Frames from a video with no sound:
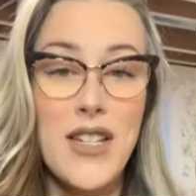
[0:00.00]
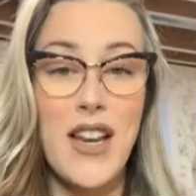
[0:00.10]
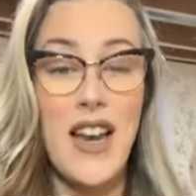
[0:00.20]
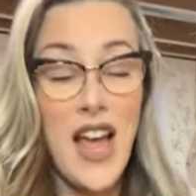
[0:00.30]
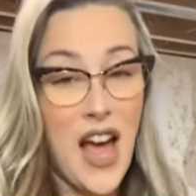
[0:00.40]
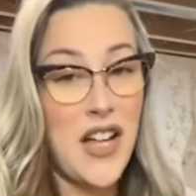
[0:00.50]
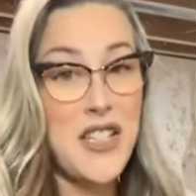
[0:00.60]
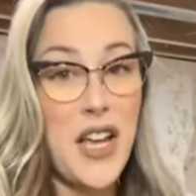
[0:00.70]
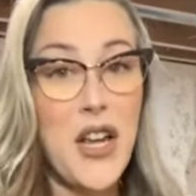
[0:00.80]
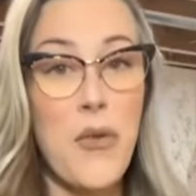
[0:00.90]
And I'll
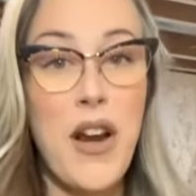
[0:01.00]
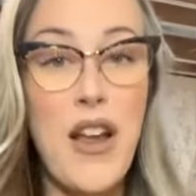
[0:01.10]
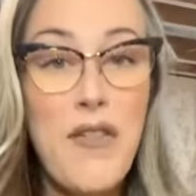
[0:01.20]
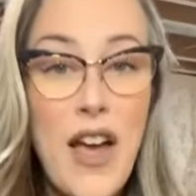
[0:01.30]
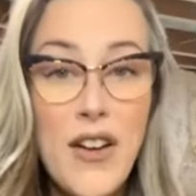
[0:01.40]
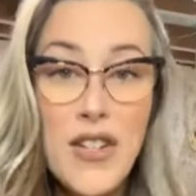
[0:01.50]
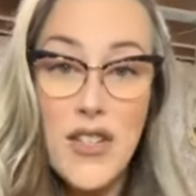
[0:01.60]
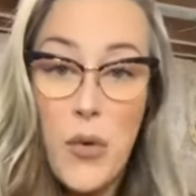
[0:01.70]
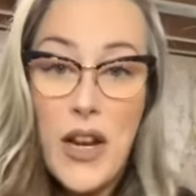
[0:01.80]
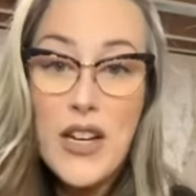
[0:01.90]
tell you what I found is
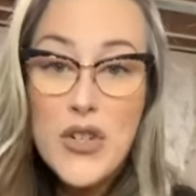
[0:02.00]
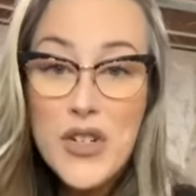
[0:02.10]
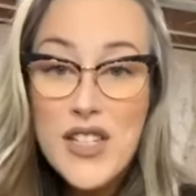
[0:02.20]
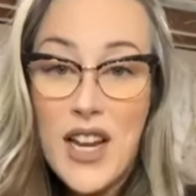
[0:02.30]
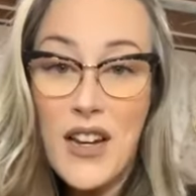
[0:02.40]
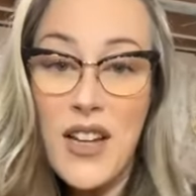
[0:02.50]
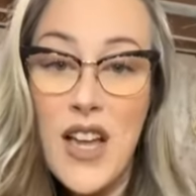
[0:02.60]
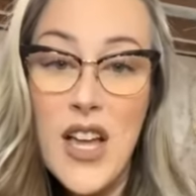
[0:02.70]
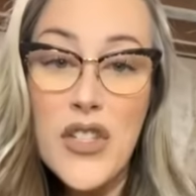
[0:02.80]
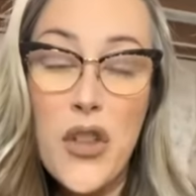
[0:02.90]
quite interesting.
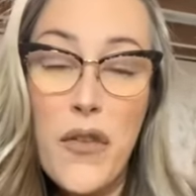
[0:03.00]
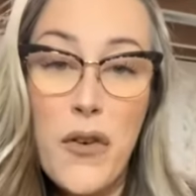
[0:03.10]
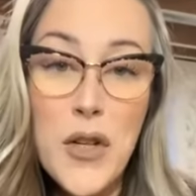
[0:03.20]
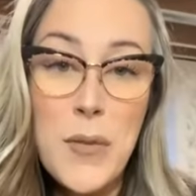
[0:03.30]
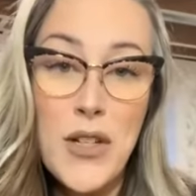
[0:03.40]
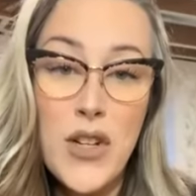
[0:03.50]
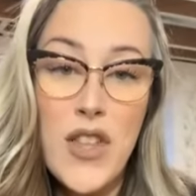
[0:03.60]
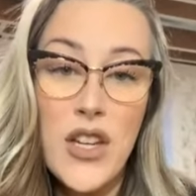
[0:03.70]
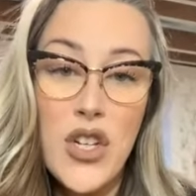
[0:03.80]
So the first picture they